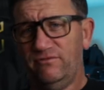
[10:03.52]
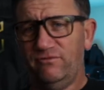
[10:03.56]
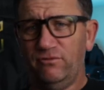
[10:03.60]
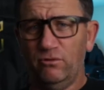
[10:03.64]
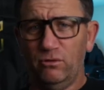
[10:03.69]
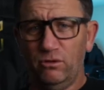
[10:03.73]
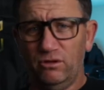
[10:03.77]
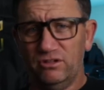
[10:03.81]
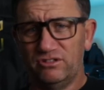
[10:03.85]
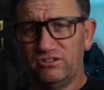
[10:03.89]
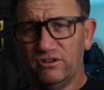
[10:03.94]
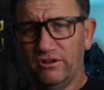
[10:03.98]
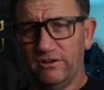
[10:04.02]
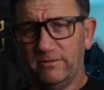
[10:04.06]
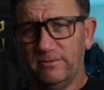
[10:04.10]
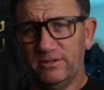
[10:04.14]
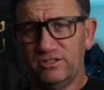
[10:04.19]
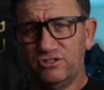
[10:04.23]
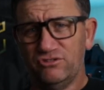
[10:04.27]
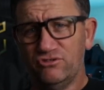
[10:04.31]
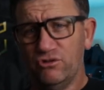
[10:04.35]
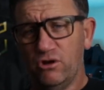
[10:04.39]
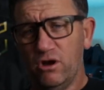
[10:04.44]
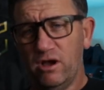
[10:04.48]
full autonomous
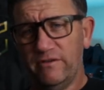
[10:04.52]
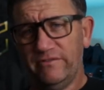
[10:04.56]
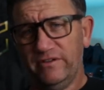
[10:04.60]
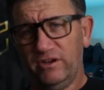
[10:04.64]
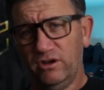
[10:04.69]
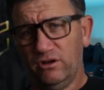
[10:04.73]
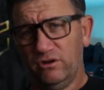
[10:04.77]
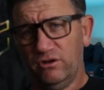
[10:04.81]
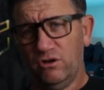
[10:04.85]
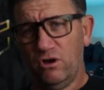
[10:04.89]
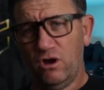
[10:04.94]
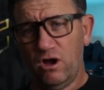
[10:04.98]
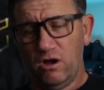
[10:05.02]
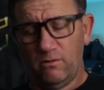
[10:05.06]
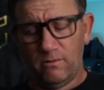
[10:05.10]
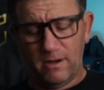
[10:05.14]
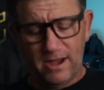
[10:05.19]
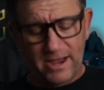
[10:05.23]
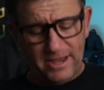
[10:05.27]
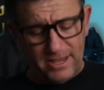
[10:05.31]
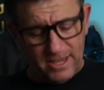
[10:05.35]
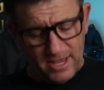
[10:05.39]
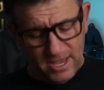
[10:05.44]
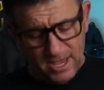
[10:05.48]
driving on
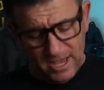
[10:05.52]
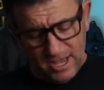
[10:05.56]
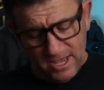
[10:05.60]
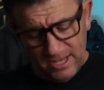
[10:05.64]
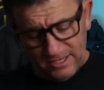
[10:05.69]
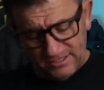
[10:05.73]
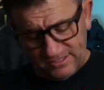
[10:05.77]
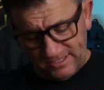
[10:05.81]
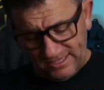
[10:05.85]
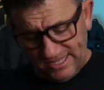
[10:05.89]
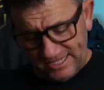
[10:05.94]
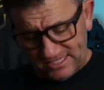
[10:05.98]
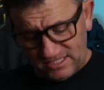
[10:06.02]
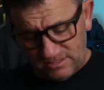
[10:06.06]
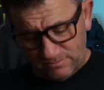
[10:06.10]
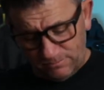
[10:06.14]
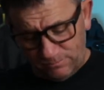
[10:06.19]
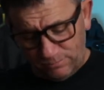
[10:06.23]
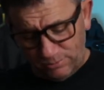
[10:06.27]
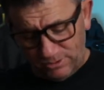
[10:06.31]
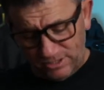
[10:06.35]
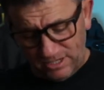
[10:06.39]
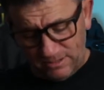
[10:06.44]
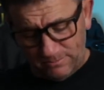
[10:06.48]
highway. So that's
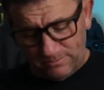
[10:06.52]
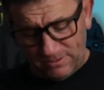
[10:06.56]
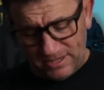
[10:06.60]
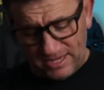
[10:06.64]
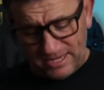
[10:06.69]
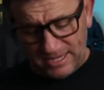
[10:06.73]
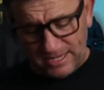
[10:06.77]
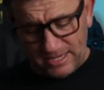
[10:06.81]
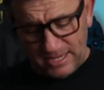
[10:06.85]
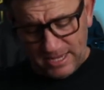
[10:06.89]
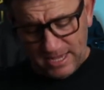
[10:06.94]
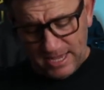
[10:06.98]
pretty big.